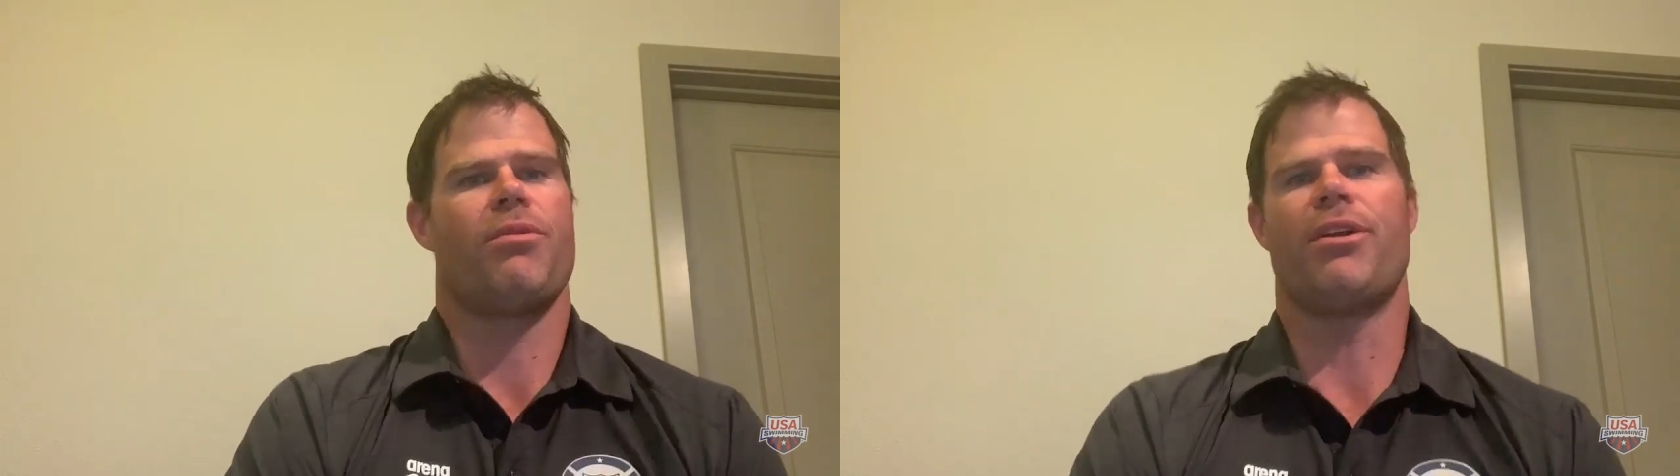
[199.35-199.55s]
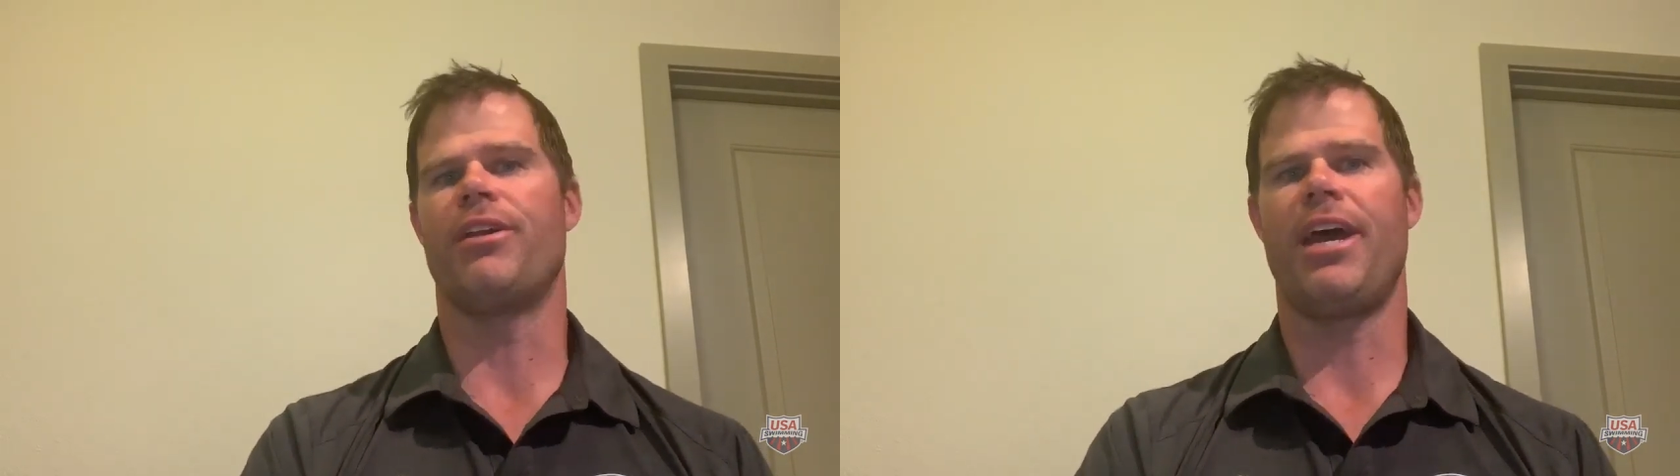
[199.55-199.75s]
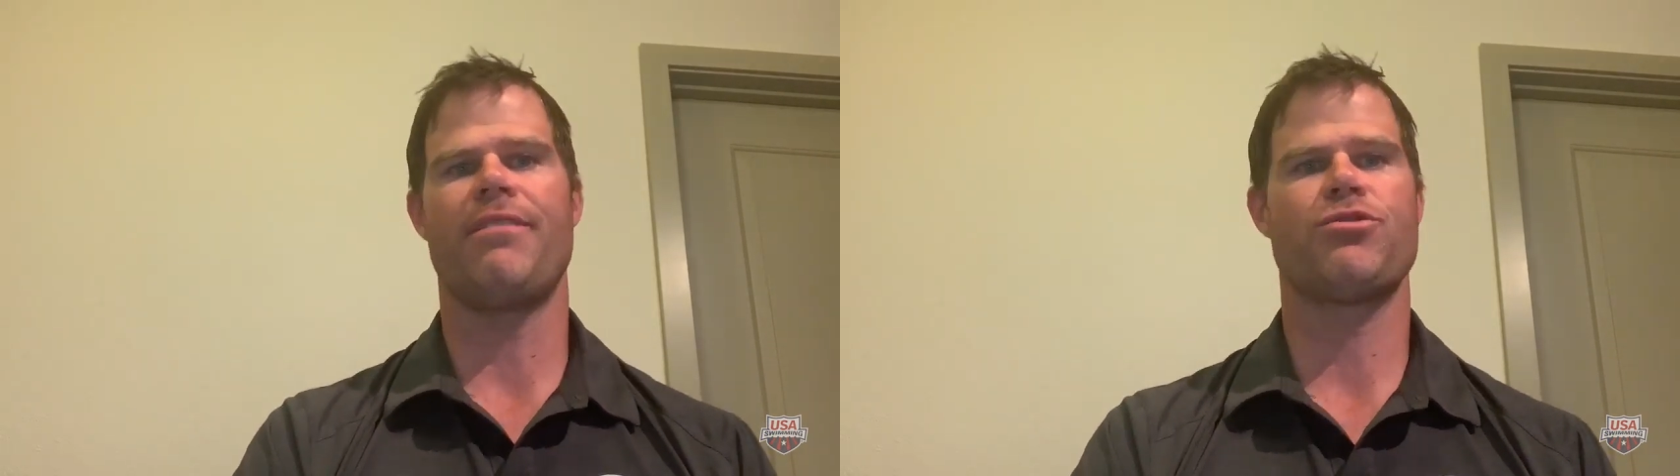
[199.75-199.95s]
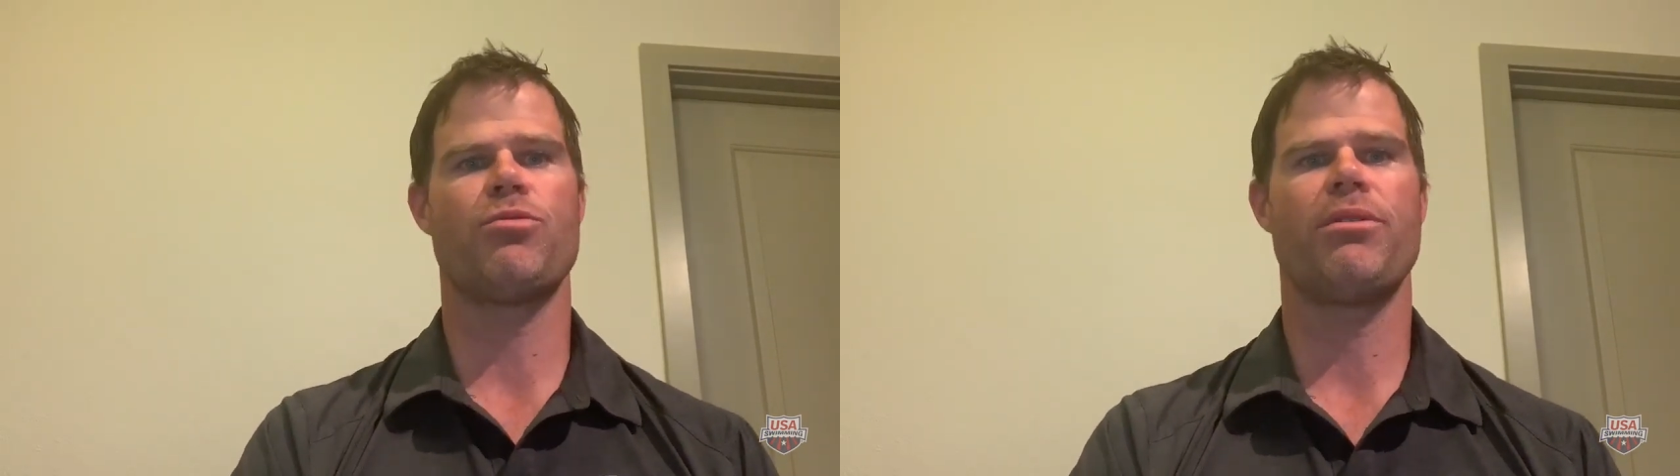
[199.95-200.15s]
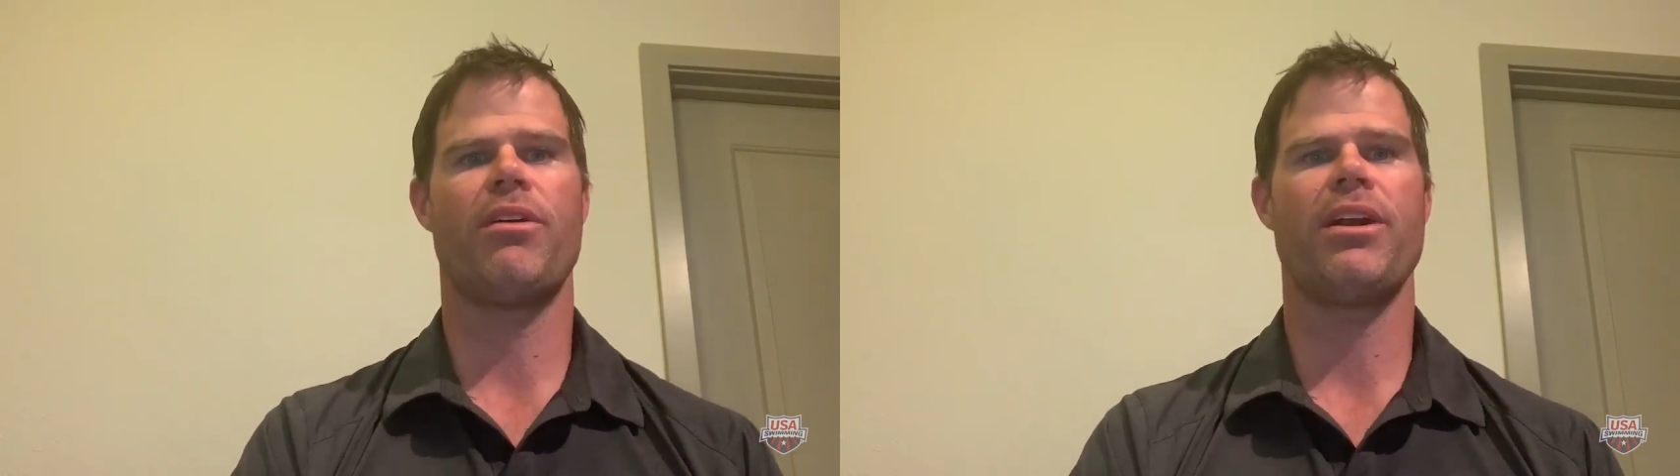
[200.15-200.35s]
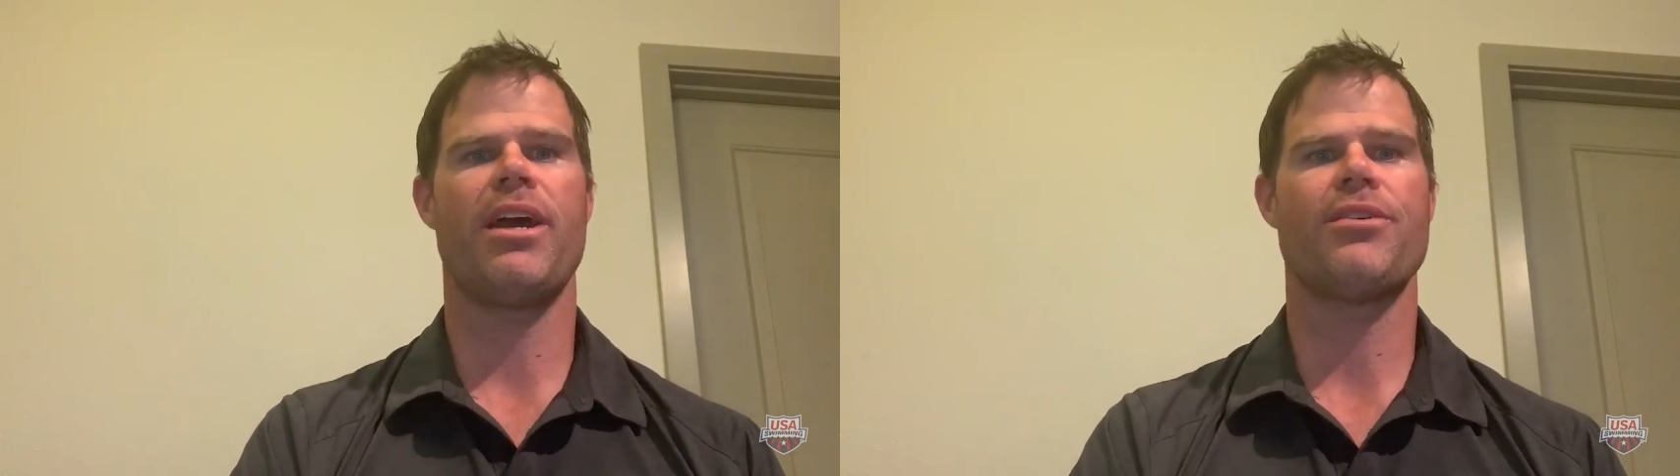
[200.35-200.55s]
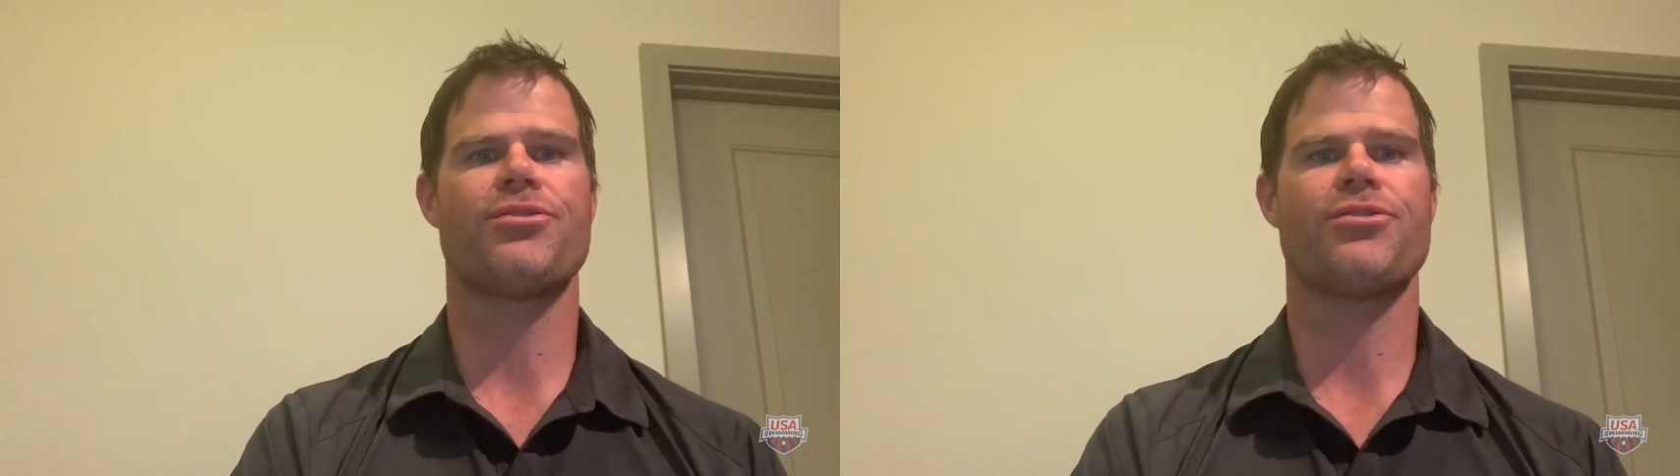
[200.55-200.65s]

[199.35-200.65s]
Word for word: We don't have swimming right now,